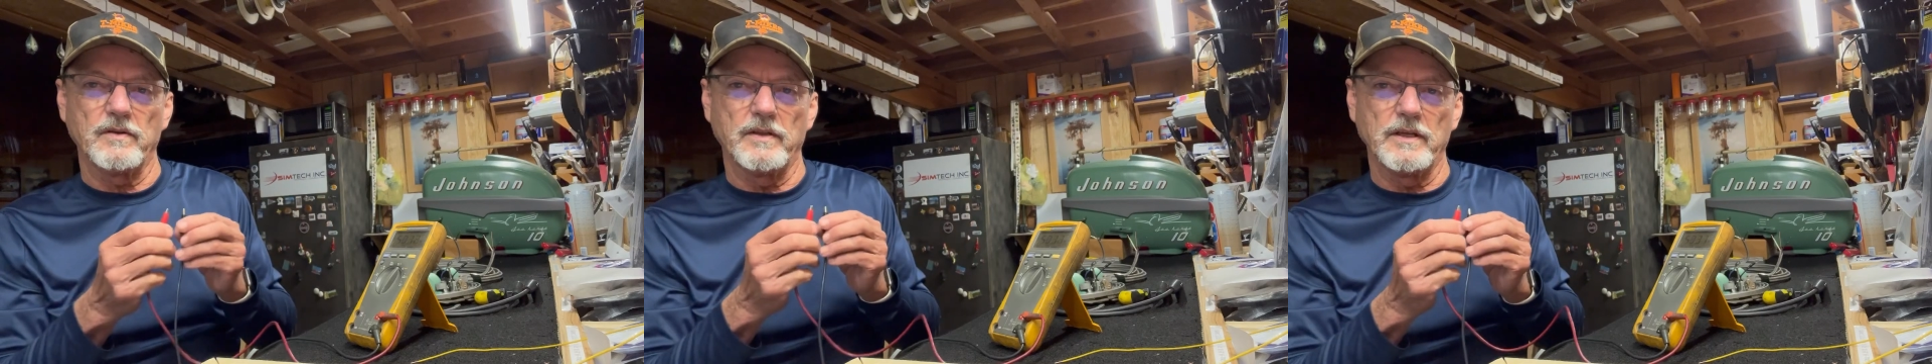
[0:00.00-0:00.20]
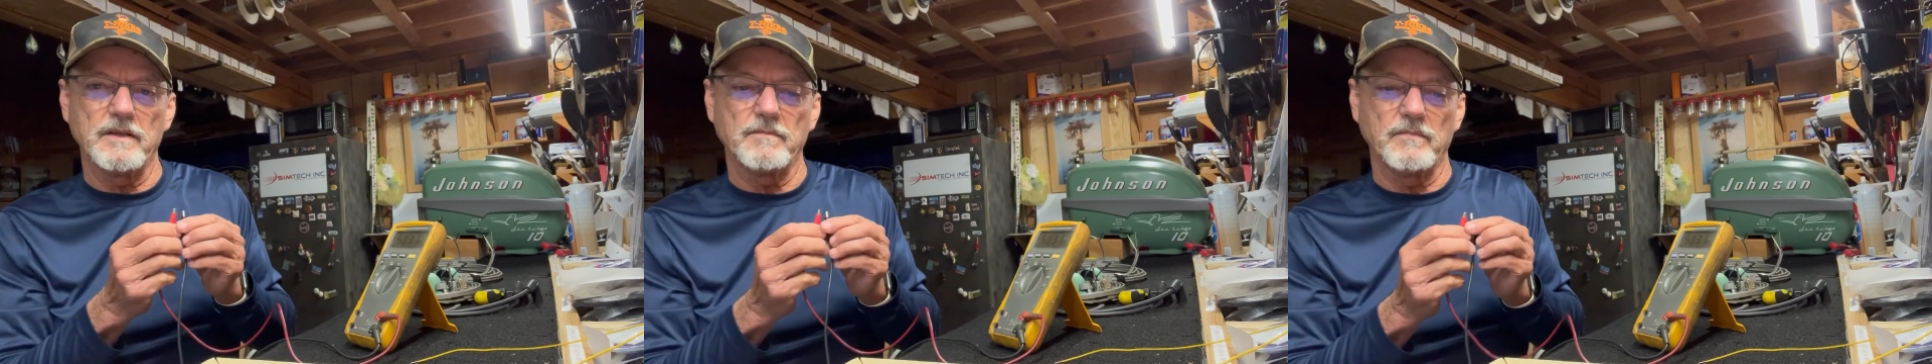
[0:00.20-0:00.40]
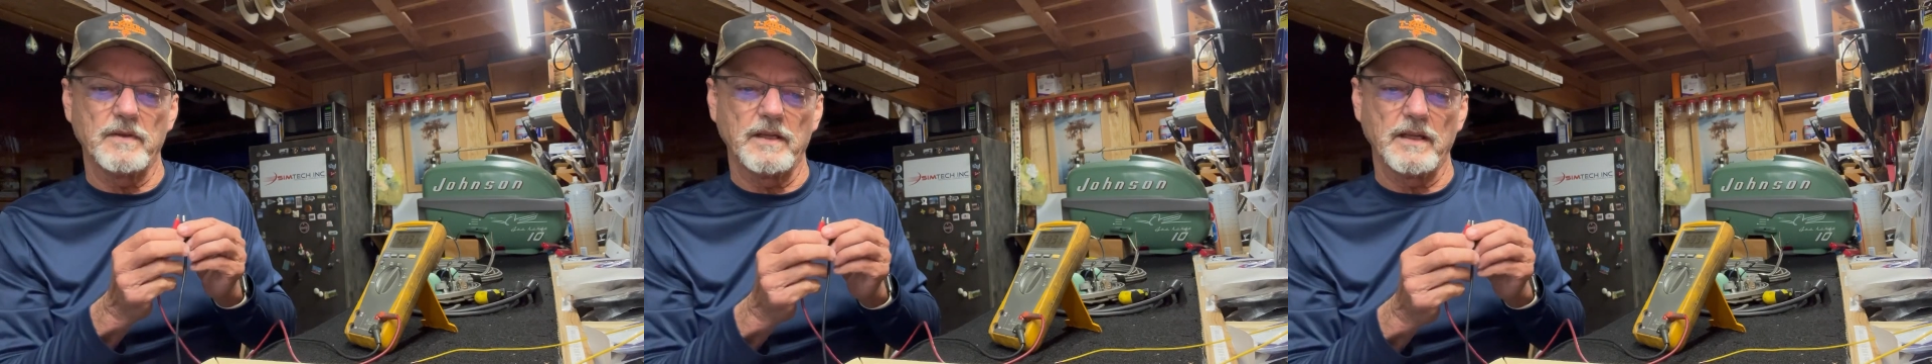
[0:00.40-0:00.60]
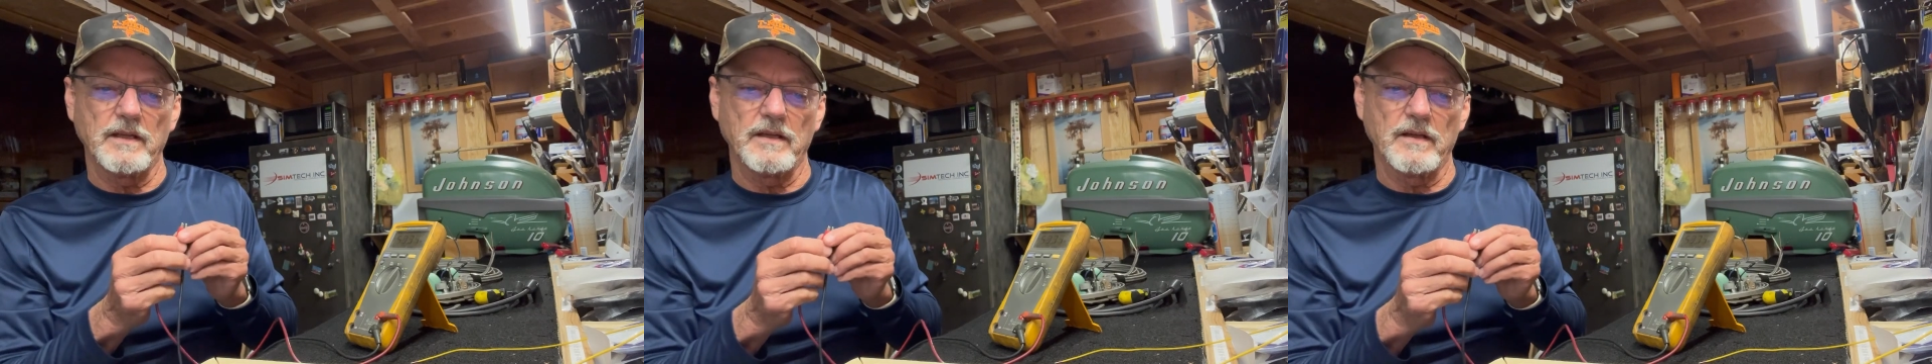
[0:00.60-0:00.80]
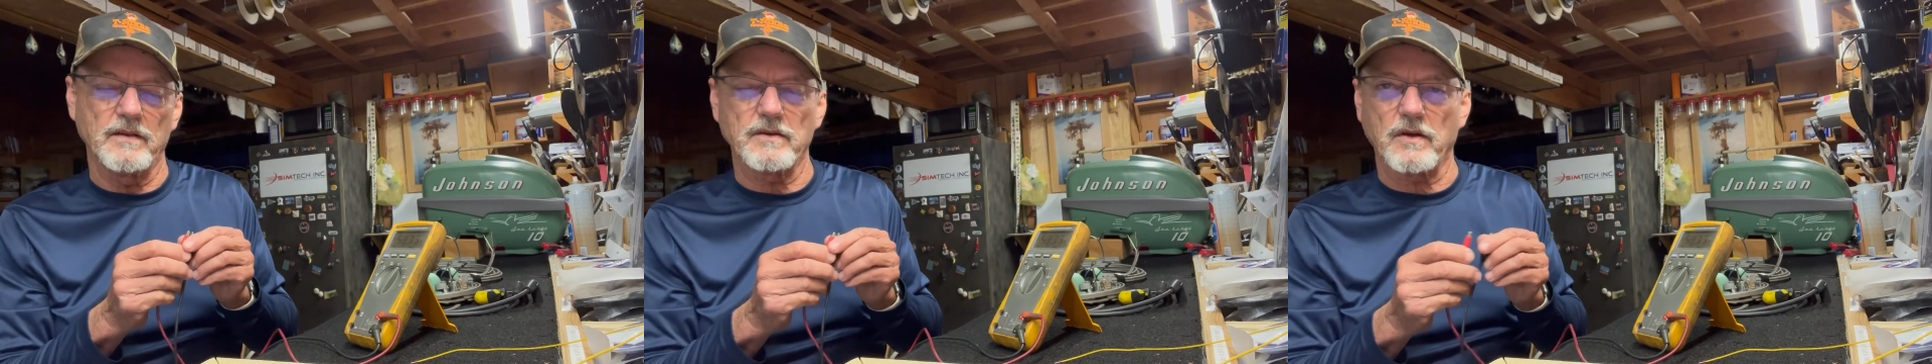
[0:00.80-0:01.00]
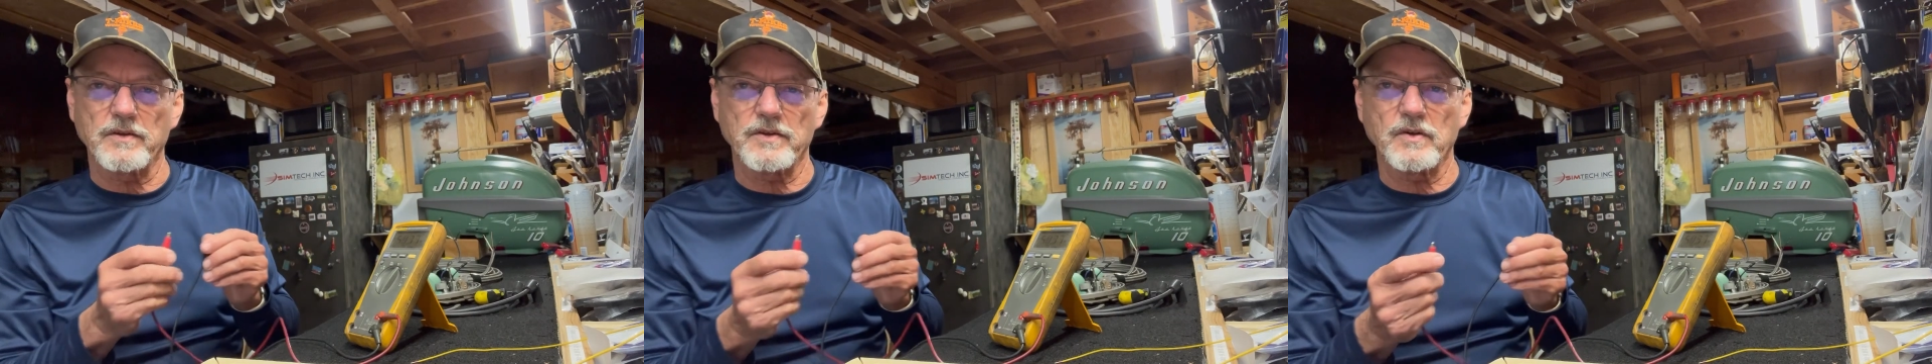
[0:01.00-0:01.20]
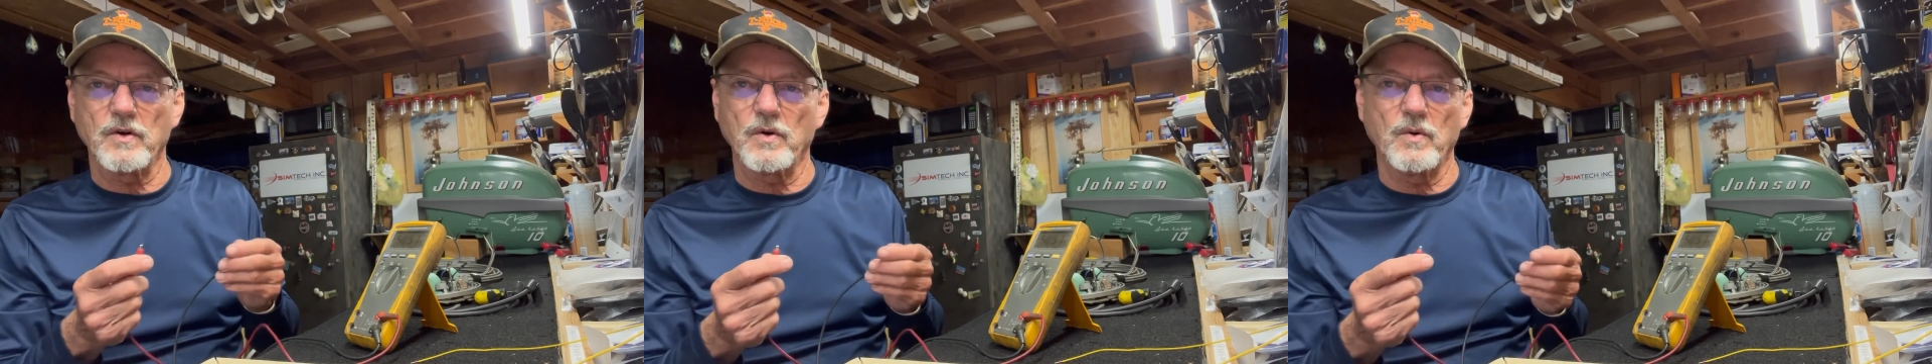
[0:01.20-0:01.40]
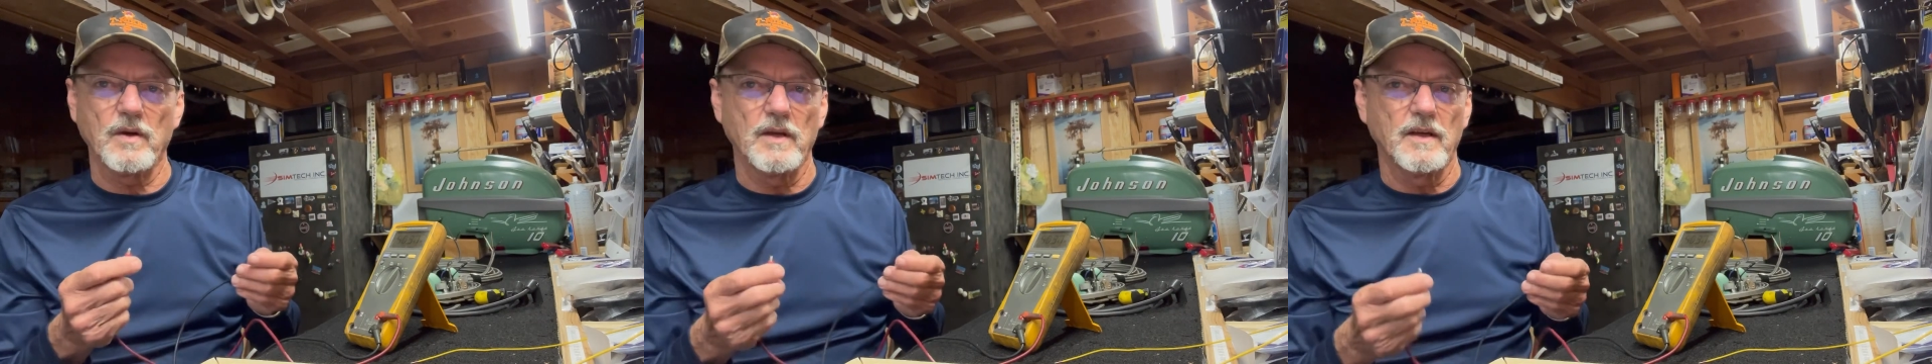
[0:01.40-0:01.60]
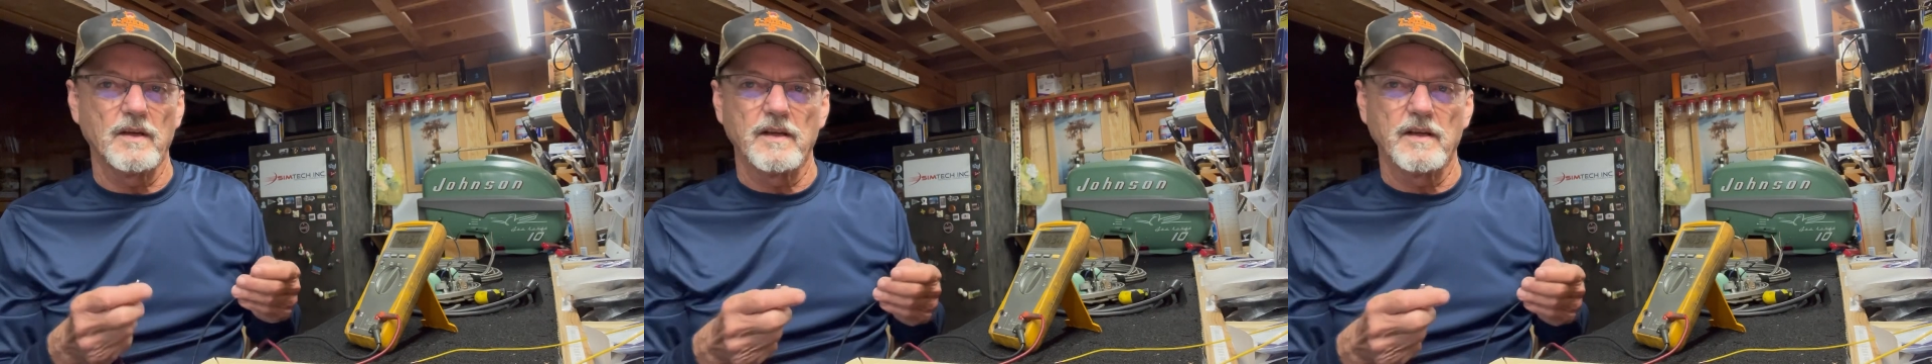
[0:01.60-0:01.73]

there's also